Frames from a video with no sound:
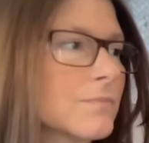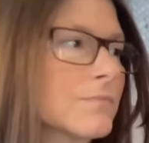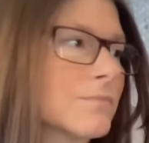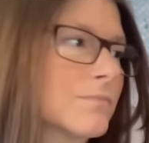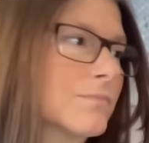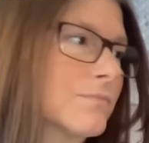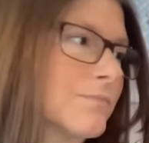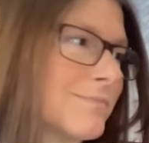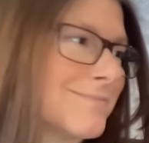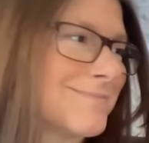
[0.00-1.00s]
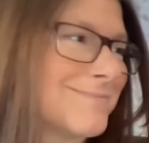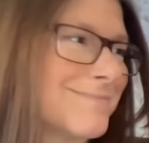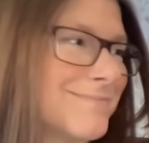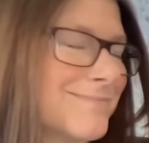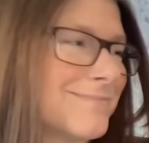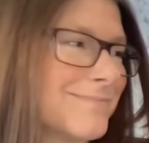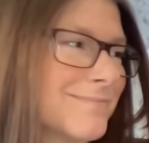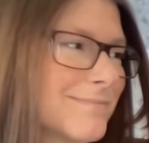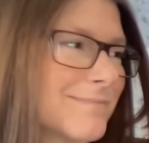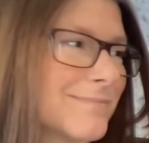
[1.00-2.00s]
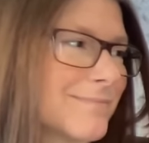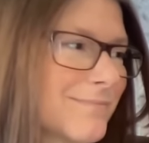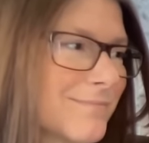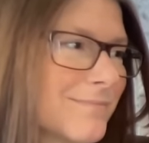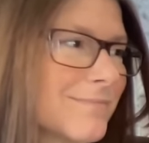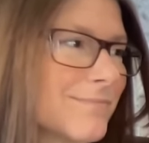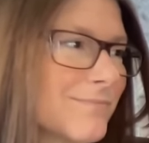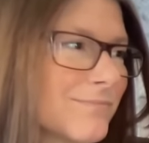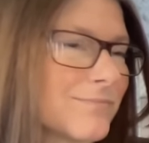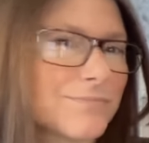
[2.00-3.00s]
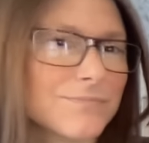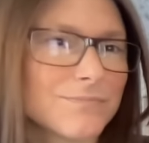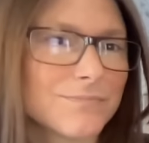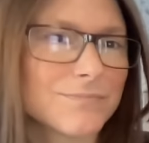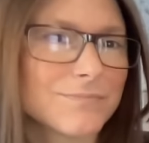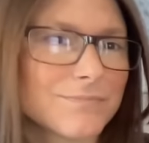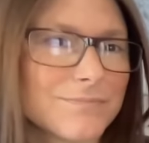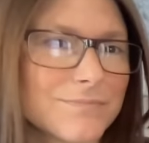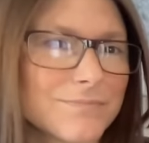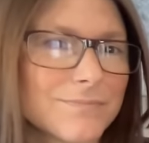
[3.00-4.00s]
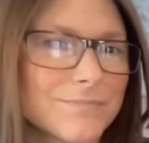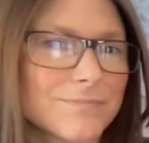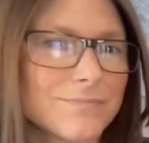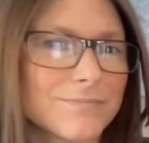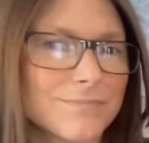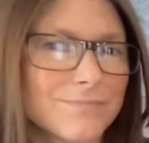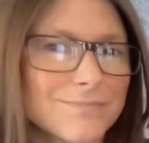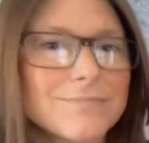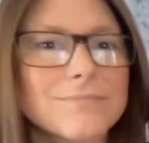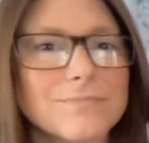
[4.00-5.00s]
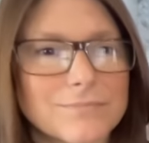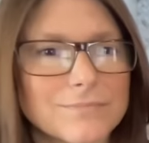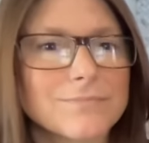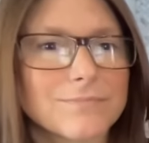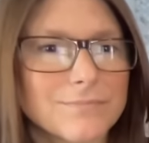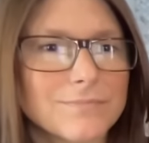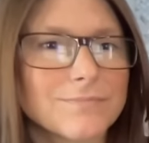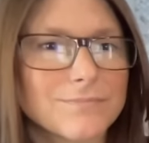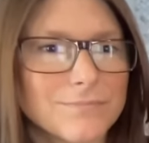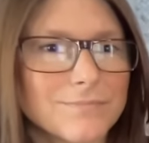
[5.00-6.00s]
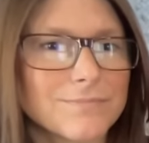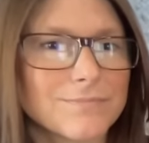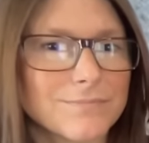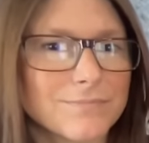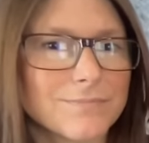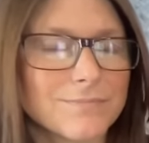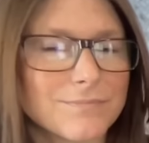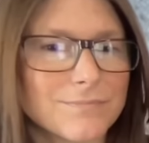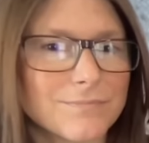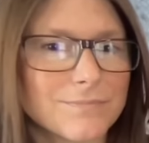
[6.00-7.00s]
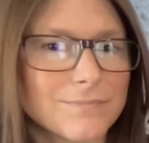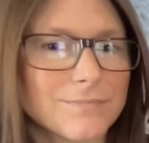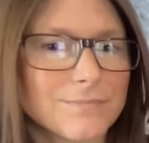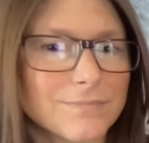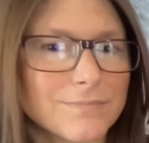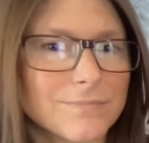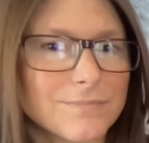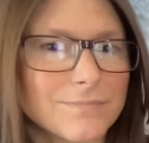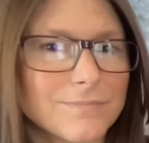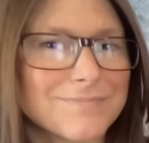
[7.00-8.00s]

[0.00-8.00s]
No words are spoken by the person on screen.